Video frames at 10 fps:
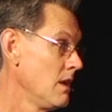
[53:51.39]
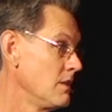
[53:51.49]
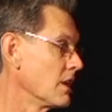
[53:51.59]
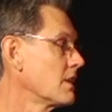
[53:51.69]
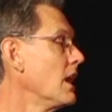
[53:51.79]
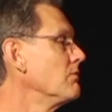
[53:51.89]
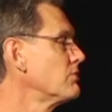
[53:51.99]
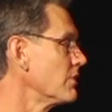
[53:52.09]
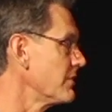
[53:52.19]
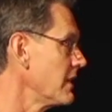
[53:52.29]
to
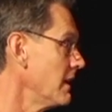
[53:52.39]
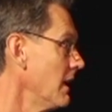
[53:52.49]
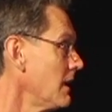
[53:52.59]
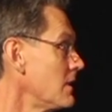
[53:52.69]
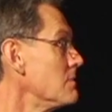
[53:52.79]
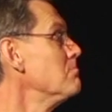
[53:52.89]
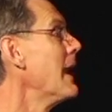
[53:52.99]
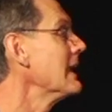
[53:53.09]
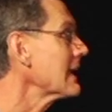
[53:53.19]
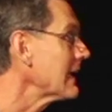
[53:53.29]
comfort and to
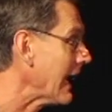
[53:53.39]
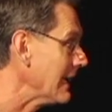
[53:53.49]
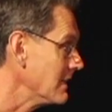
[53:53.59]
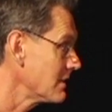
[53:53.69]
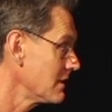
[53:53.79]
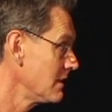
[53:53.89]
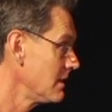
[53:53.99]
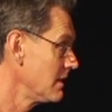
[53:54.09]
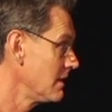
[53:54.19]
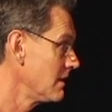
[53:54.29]
medicate
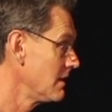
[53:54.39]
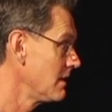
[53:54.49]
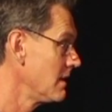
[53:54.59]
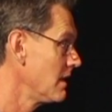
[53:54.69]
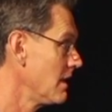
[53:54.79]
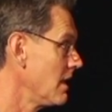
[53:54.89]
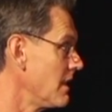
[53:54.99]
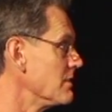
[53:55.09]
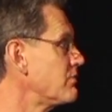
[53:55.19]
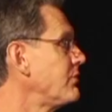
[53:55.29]

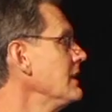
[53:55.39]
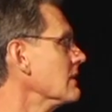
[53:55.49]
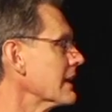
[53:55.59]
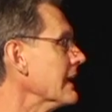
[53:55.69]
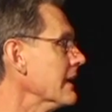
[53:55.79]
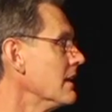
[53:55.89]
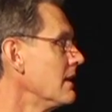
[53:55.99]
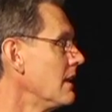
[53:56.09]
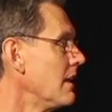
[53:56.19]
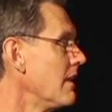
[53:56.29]
the feeling
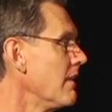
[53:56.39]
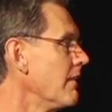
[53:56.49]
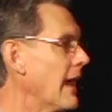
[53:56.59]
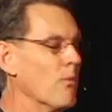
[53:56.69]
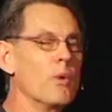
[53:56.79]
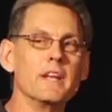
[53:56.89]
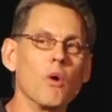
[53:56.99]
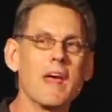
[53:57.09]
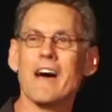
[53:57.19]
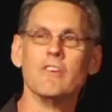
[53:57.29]
that we
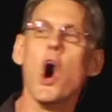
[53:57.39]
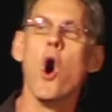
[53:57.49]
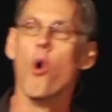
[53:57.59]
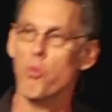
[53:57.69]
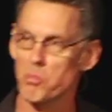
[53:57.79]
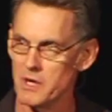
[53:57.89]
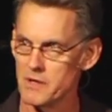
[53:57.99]
don't have a home,